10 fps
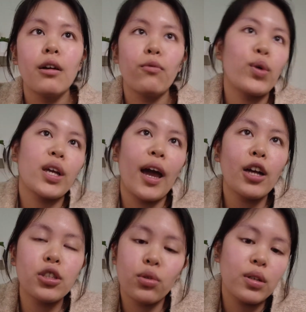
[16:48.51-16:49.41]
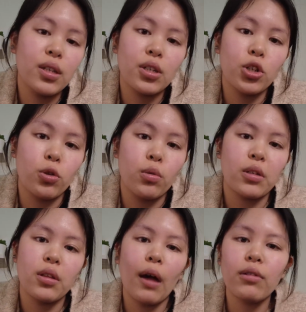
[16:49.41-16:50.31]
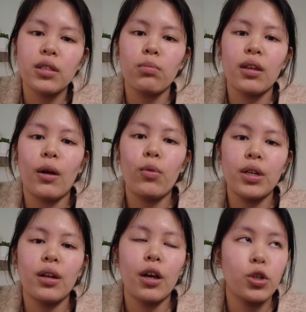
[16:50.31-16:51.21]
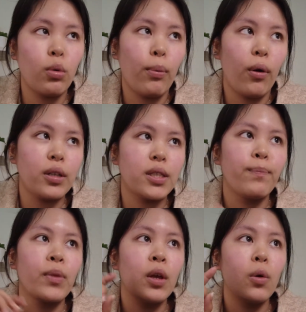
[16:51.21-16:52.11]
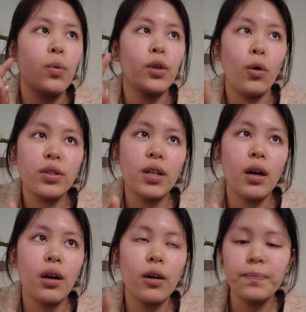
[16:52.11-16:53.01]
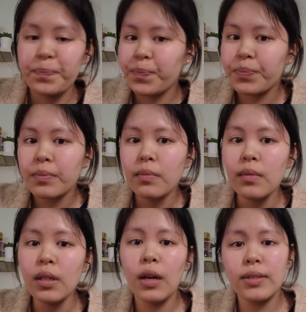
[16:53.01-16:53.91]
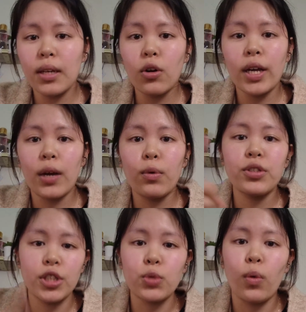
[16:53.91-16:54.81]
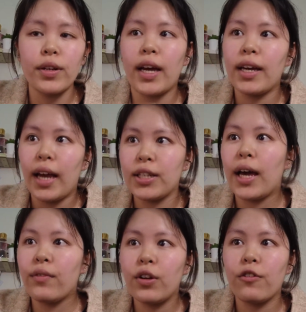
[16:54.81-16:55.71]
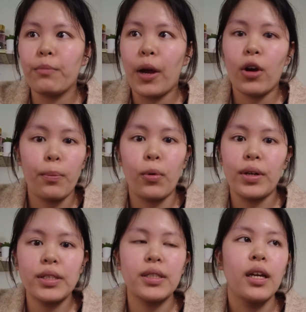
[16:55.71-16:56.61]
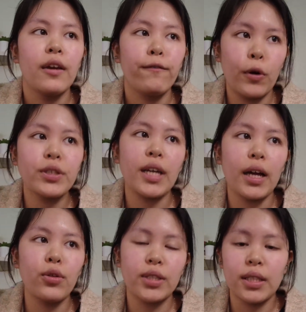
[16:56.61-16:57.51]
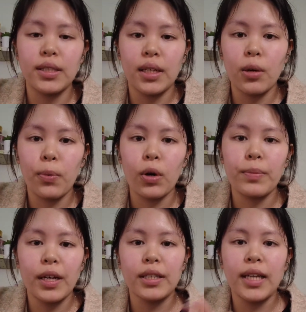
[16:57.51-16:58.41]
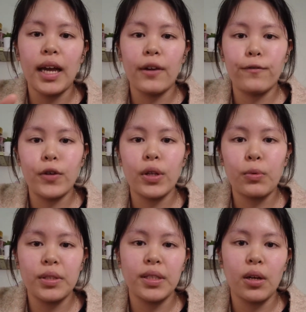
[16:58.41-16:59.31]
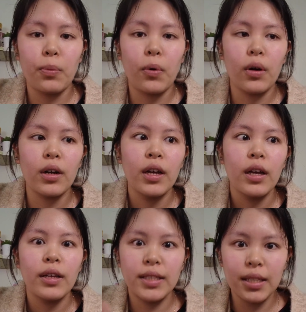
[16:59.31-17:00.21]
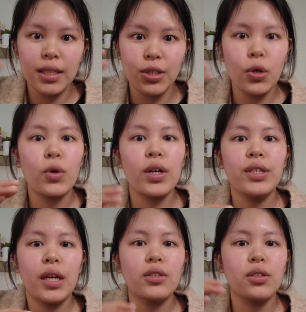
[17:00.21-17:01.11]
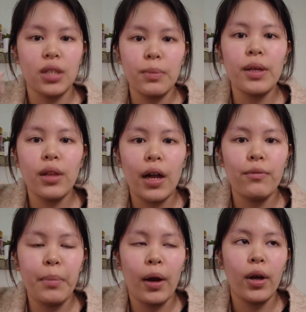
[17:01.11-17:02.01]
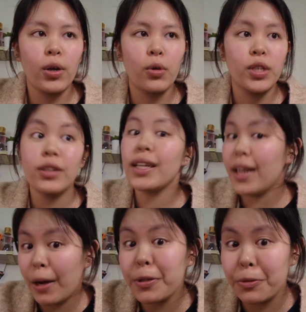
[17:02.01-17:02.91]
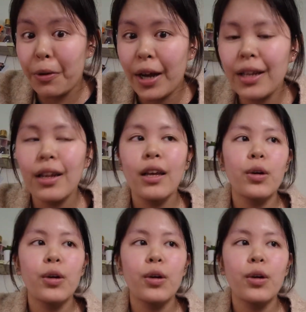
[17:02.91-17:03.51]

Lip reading: With cash is only 603, so that was something that we did not do with points. With Osaka, I was like, okay, well, it's just one night. I'd have enough Marriott points. First, I looked at Singapore because I had a feeling with Singapore, since it's so condensed, there's going to be a lot of Marriott hotels. And I was right.